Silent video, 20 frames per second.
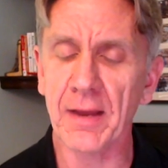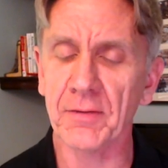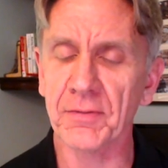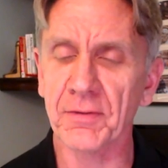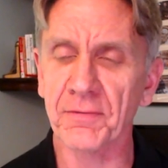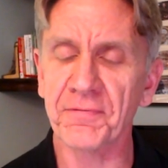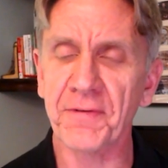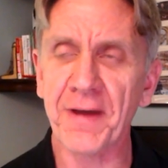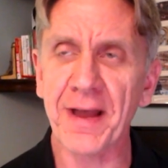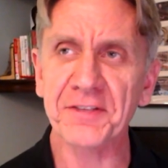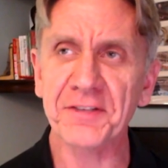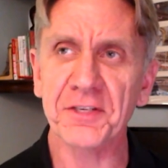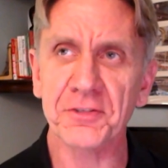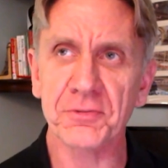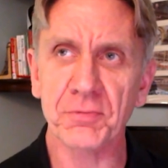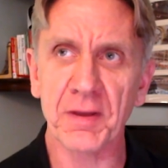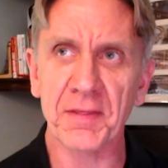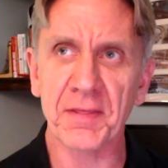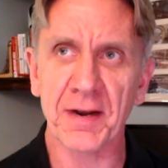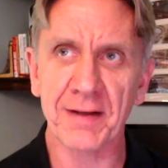The
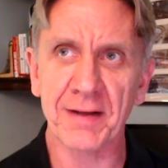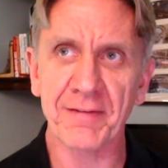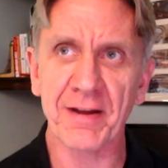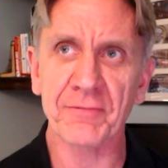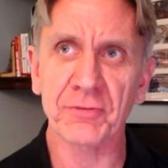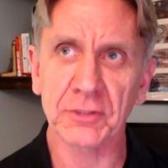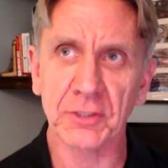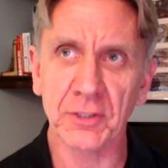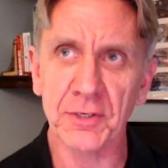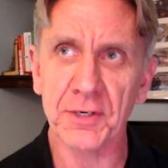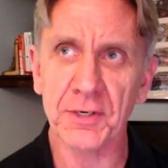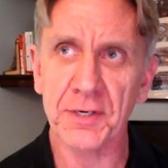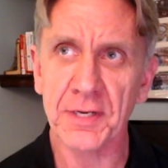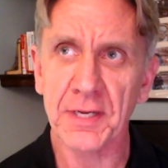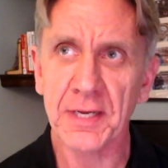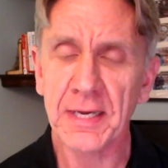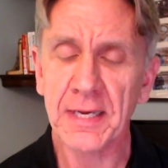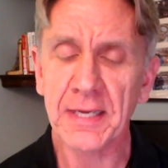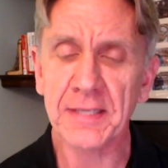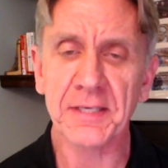fastest way that I've ever learned
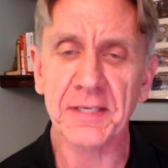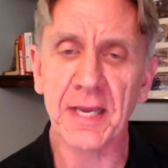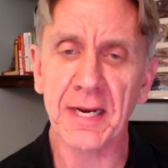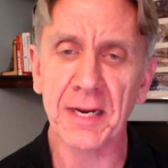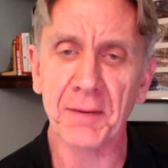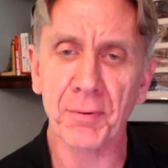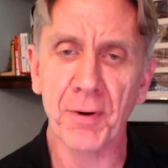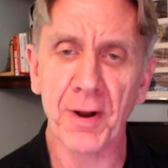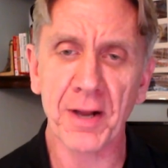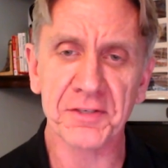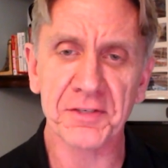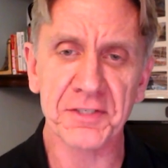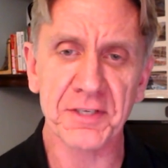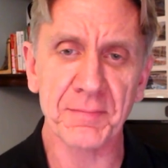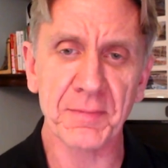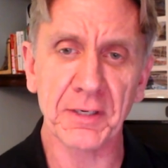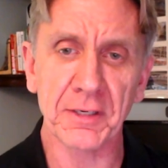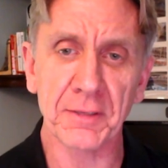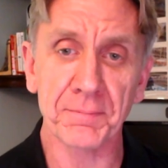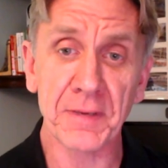is getting
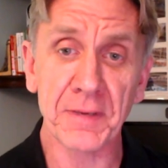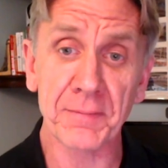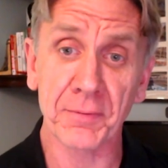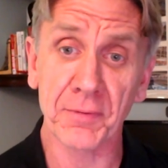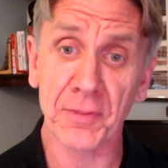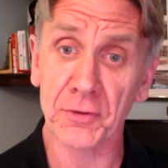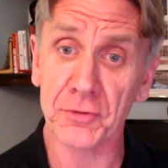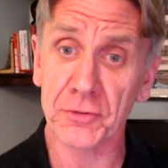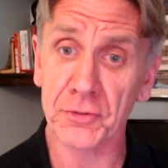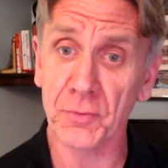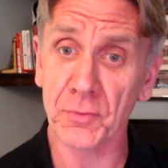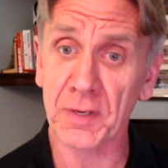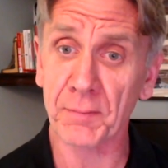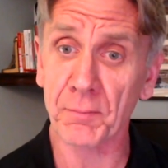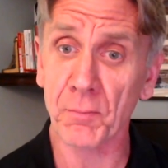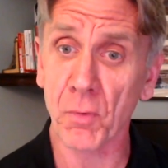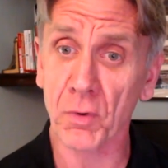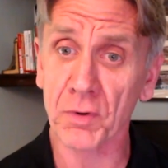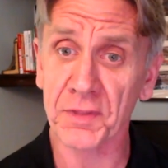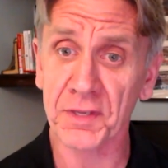proximity to people that are
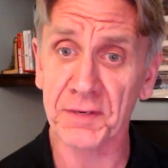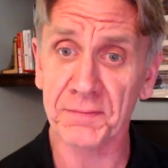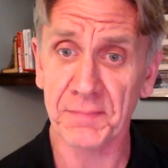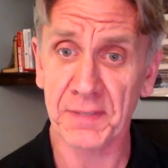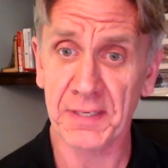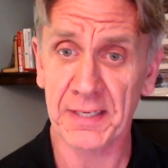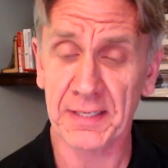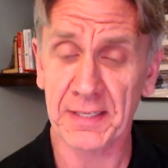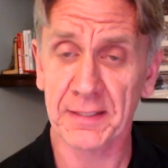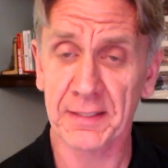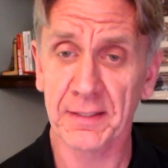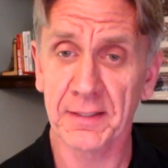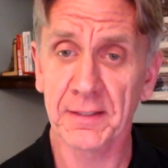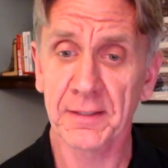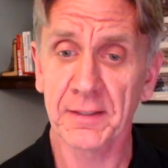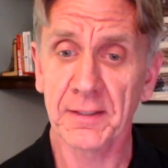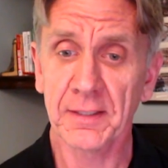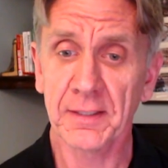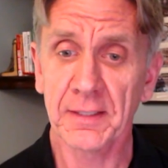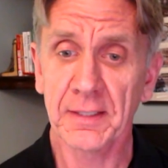doing more than me.
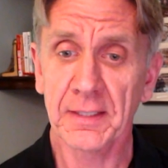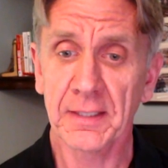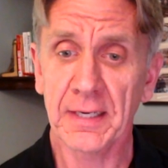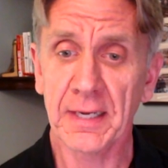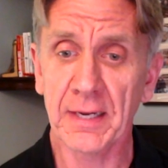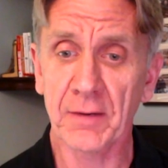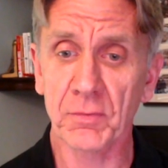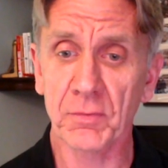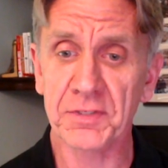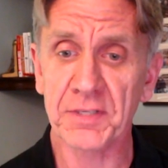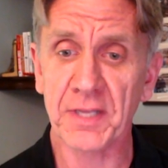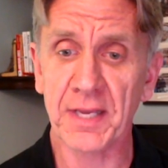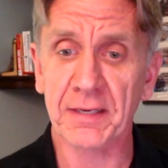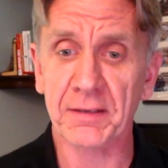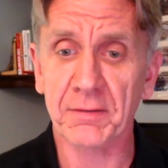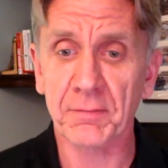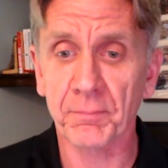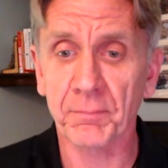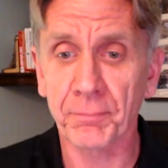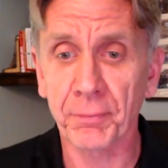It was
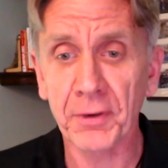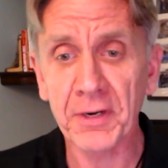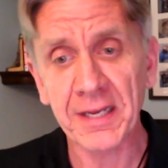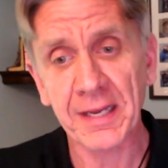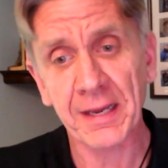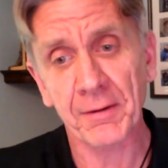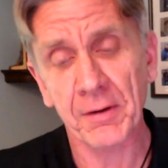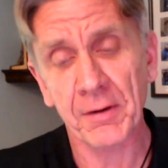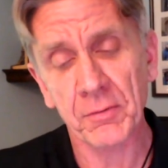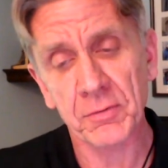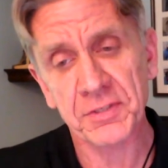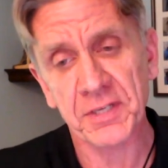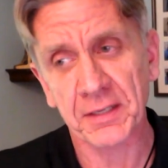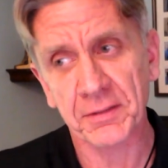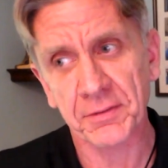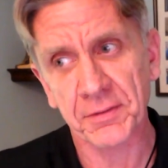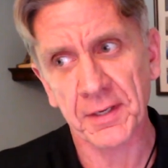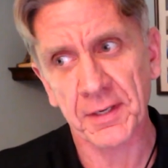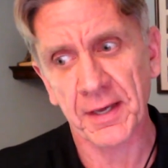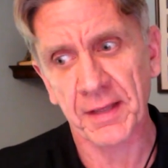like it was
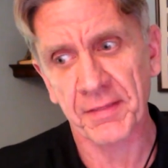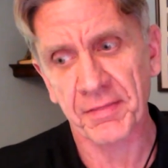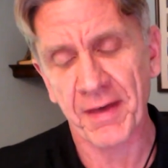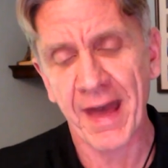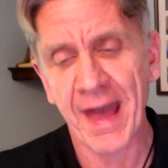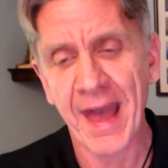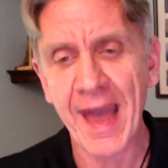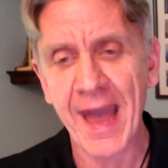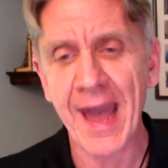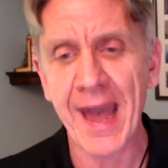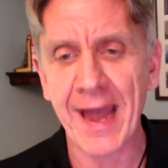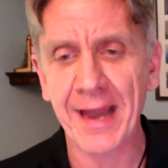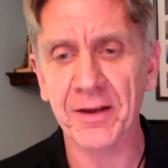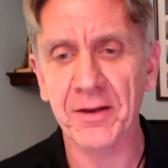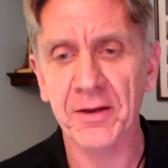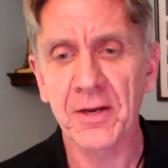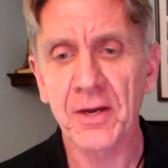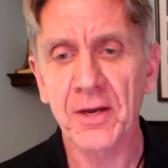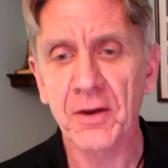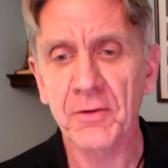like the
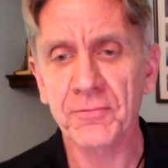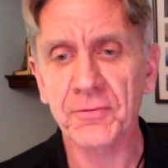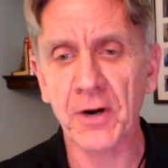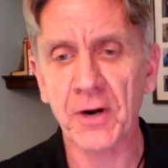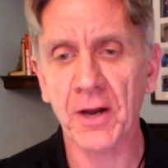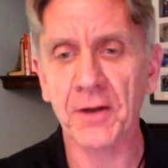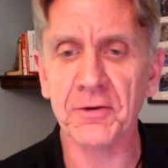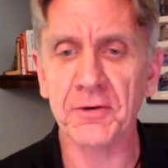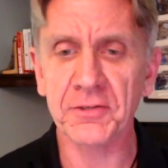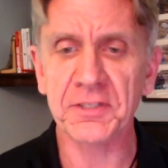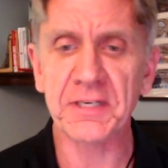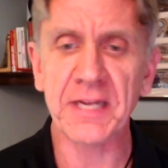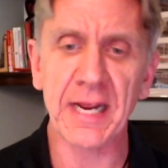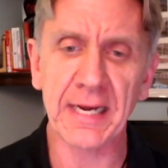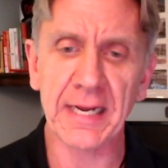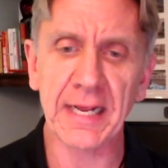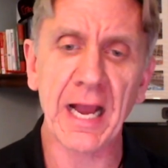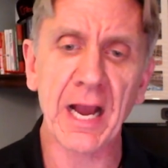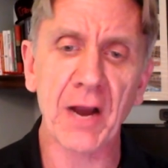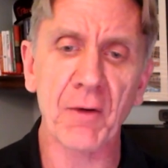hack for
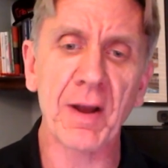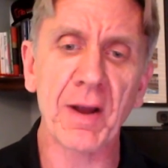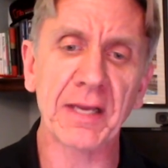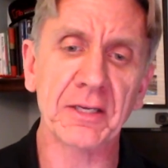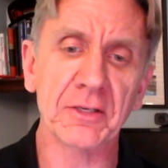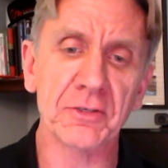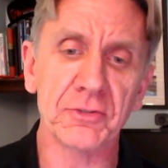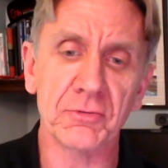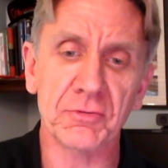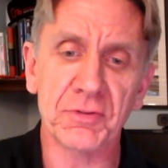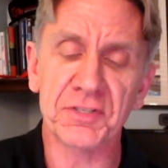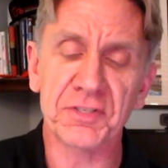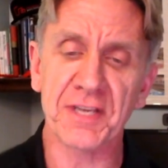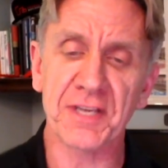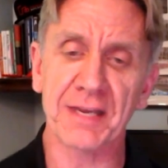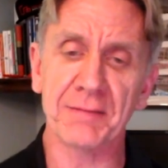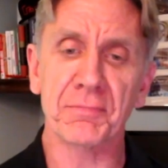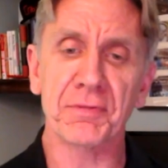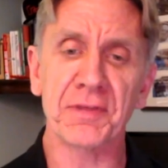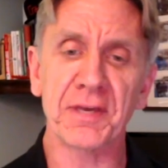understanding how I could do the
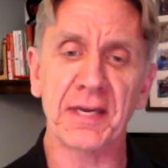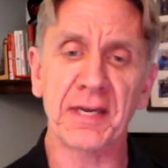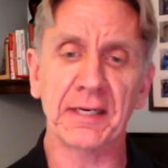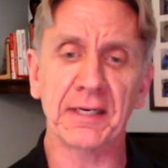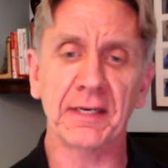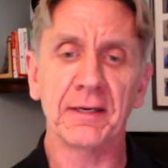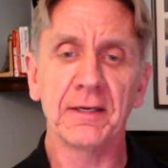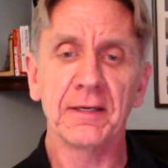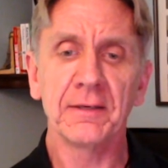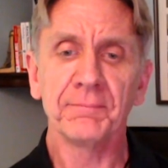same thing.